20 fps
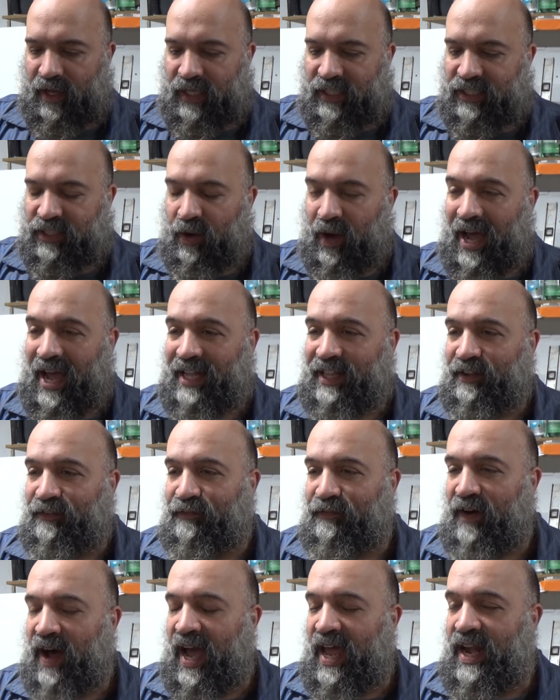So I had to
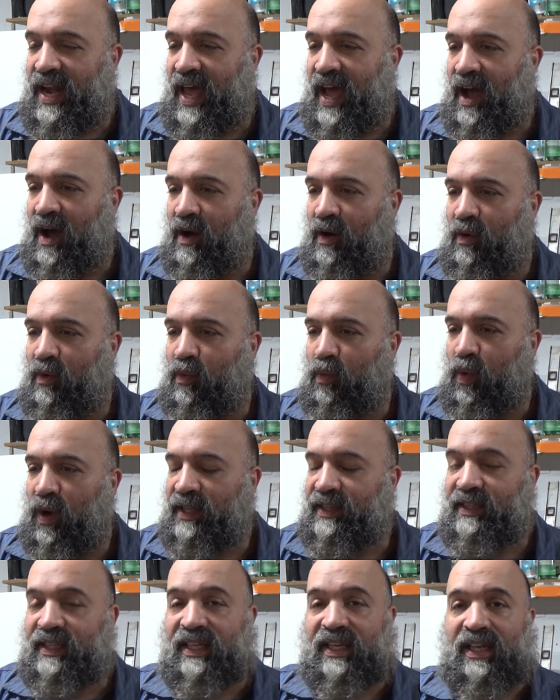find out
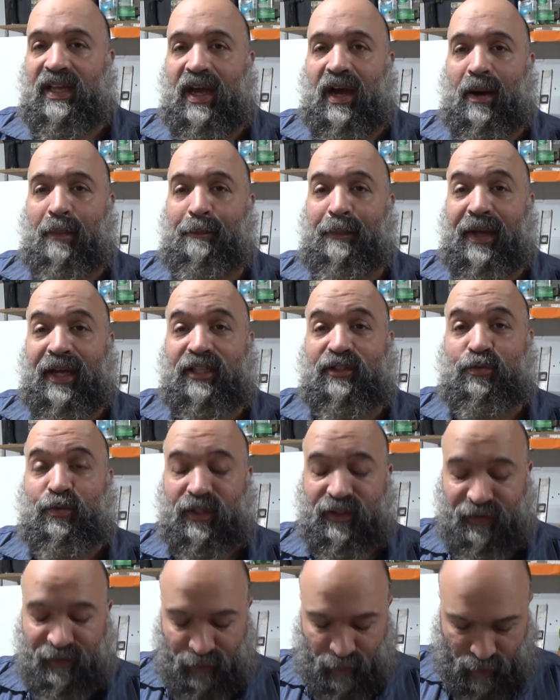what the pitch
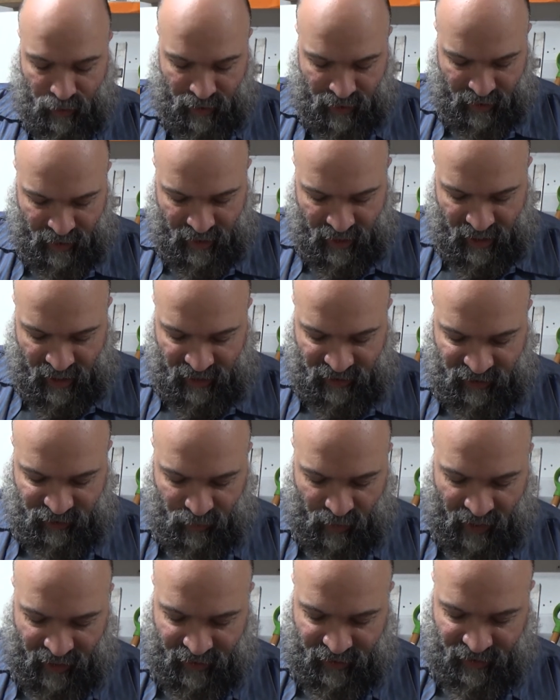was for it
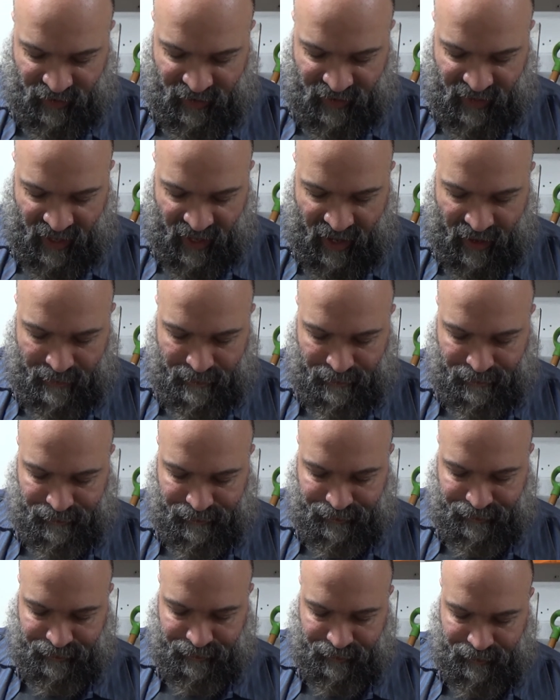so I could get
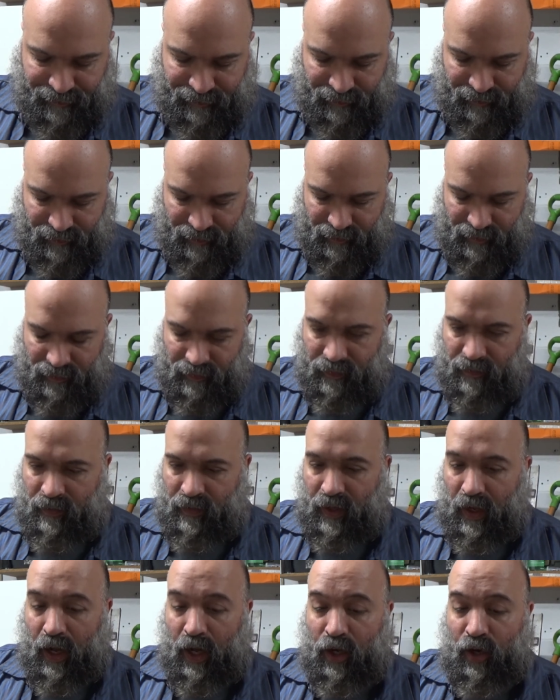
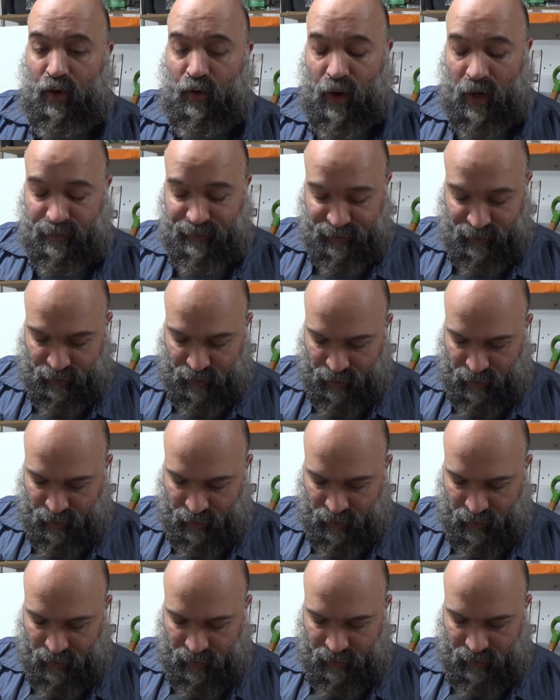a grub screw,